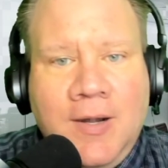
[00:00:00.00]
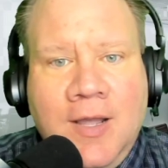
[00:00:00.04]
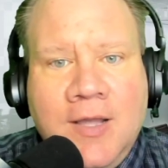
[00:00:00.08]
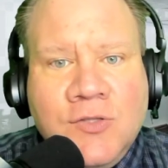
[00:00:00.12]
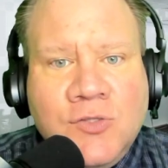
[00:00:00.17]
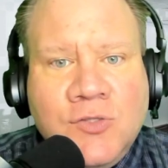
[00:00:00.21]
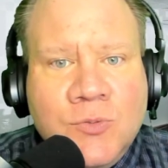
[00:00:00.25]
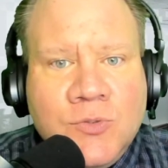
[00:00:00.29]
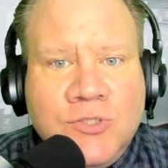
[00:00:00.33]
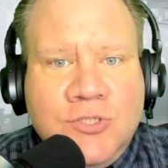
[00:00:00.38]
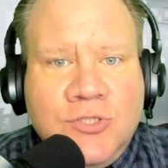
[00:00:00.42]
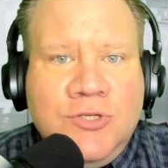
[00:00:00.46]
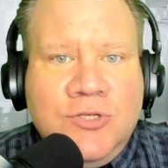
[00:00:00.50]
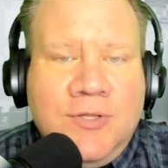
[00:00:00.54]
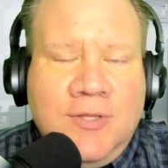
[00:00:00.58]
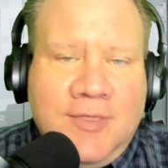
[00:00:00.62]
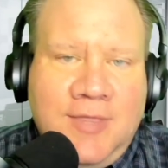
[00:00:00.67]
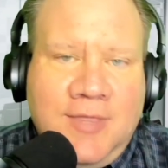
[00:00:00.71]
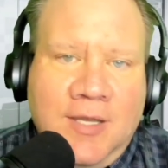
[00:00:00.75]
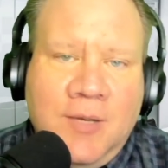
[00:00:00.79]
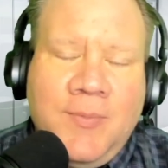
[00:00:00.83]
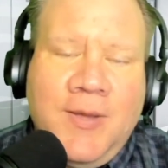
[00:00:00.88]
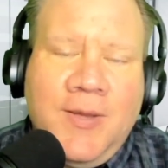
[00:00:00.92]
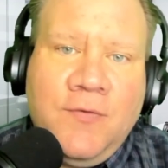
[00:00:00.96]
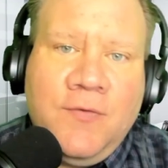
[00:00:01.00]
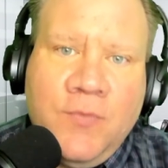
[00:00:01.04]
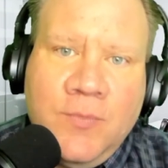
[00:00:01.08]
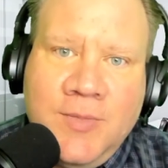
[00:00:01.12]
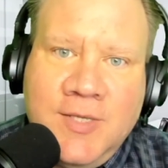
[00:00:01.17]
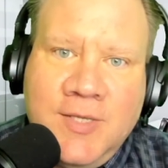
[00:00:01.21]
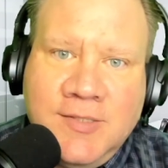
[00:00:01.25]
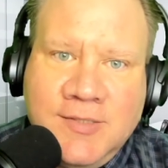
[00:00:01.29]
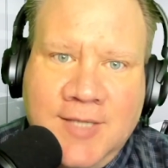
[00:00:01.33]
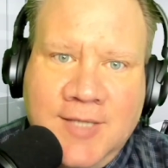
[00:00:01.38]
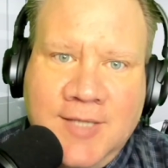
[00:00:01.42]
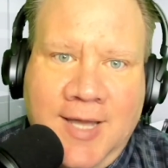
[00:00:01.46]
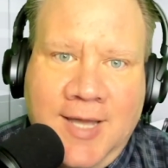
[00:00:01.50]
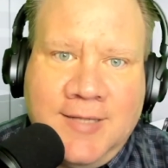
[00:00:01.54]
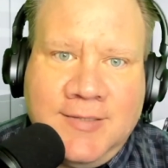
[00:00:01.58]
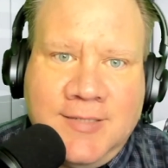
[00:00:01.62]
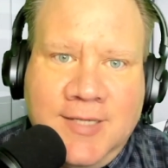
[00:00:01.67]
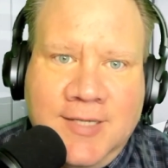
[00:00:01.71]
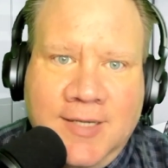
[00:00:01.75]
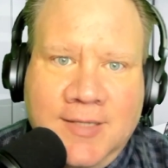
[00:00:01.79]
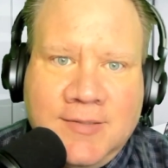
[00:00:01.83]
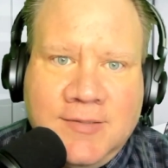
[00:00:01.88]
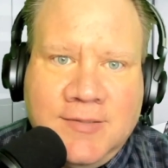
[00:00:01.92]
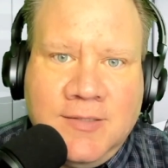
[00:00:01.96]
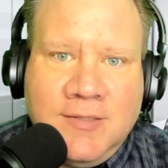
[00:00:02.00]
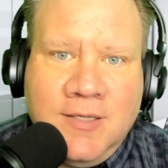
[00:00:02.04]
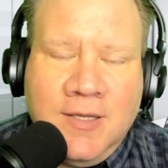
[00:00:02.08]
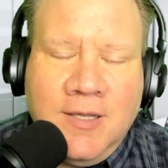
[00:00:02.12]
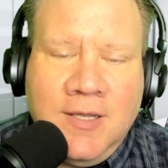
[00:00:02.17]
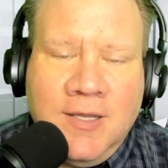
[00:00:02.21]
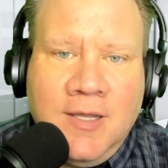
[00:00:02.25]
I also want you to think about it from this context.